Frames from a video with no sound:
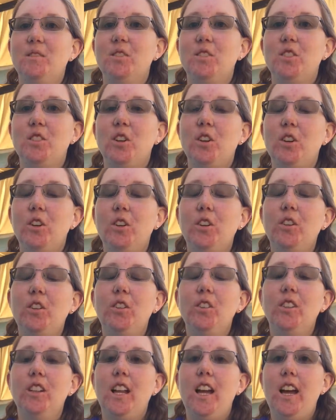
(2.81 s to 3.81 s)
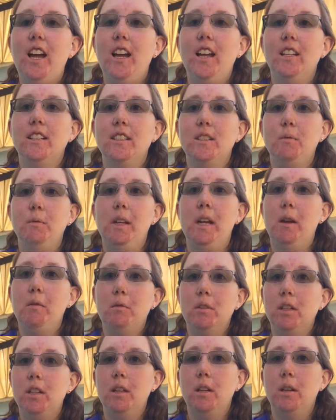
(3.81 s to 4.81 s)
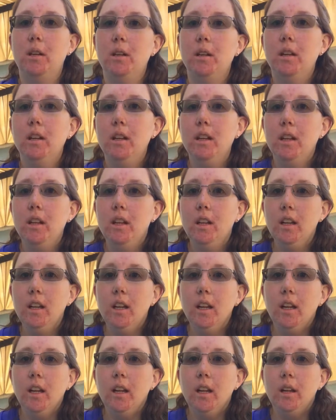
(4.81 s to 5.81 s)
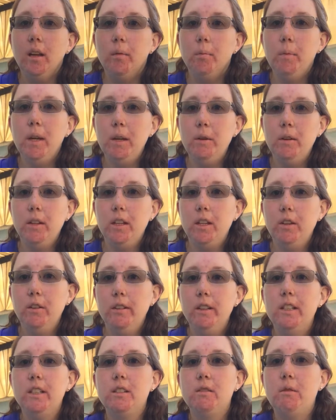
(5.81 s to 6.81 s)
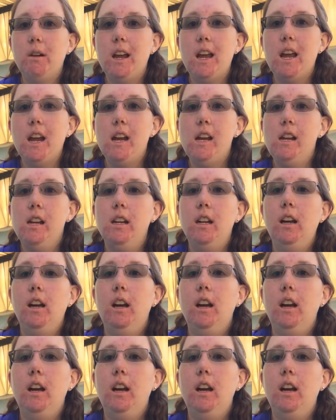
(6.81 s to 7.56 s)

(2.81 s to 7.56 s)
so glad to be able to meet with you in this way.